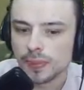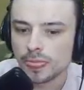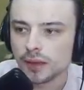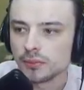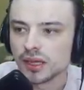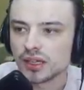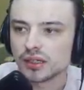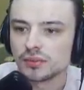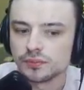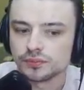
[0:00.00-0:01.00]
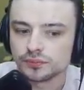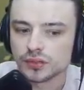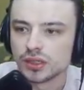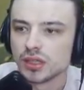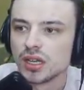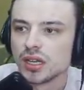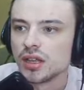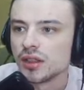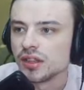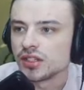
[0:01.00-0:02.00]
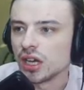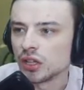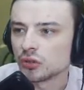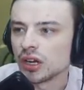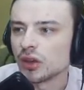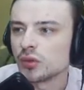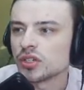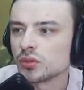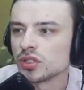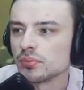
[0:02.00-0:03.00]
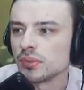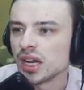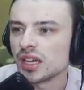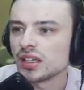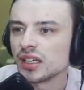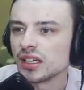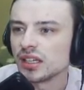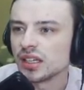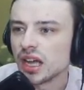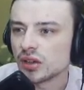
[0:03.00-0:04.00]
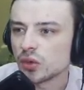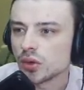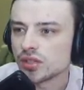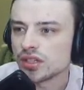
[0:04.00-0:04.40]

Come back. This hollow ground, which was mine and now yours.